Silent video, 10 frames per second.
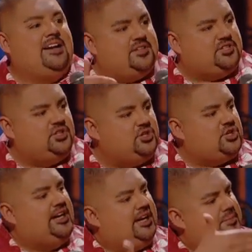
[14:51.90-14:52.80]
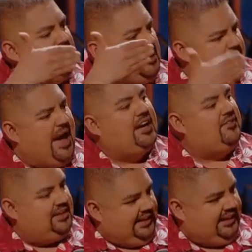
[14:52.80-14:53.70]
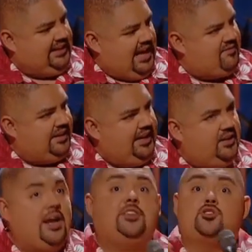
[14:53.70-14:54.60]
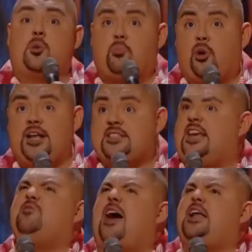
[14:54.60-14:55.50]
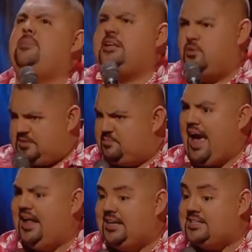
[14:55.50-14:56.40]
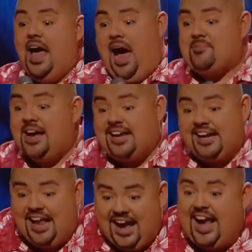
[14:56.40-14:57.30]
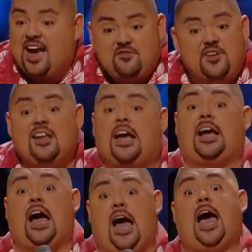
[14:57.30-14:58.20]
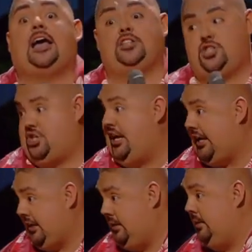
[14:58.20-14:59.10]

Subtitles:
in a suit trying to get me in the back of a Lincoln Navigator, and there's a prince inviting me to his palace. I'm not gonna lie, I felt like a hot chick.